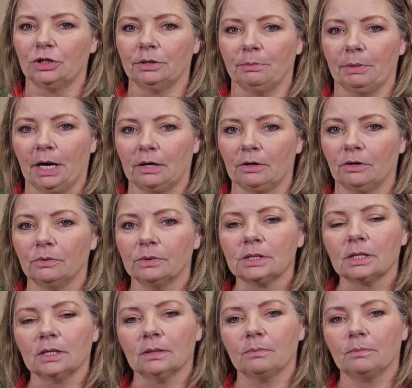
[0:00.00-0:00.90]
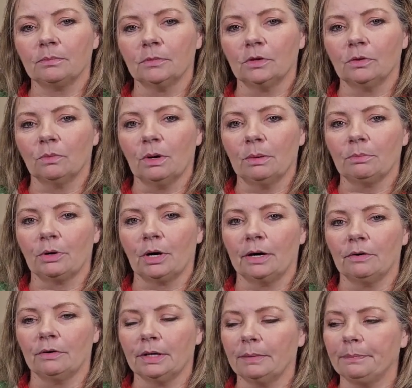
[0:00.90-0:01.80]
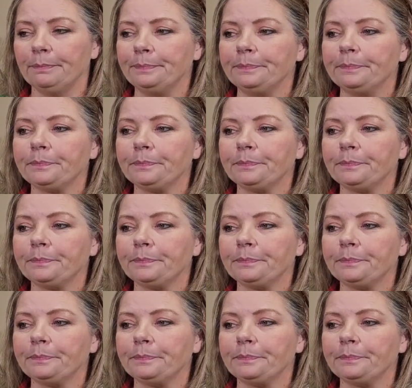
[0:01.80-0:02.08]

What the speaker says: tobacco as the one prior did,